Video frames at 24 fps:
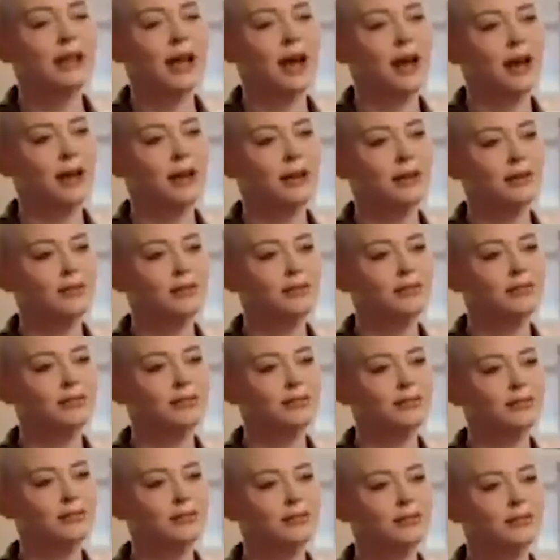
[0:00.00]
It's sad.
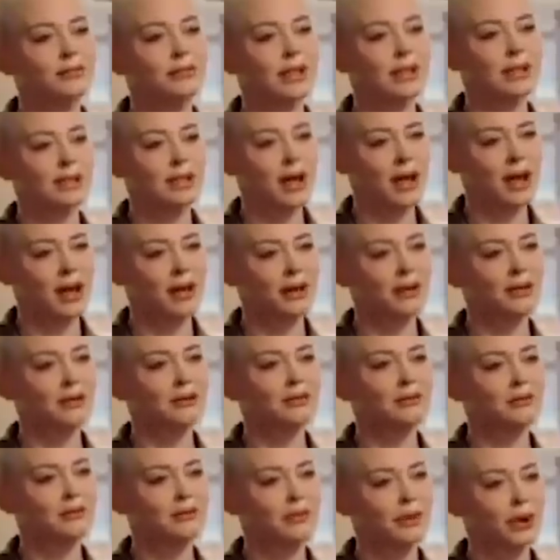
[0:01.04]
It's
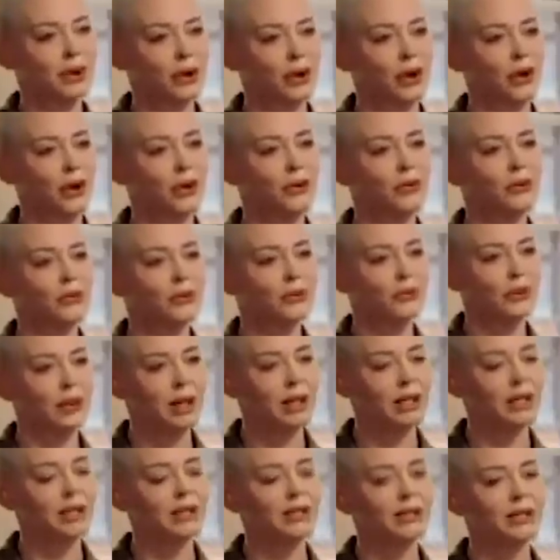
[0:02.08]
sad, you know?
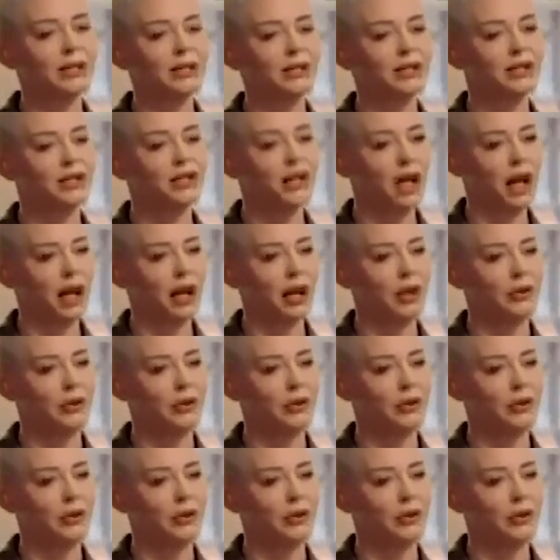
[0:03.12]
It's it's a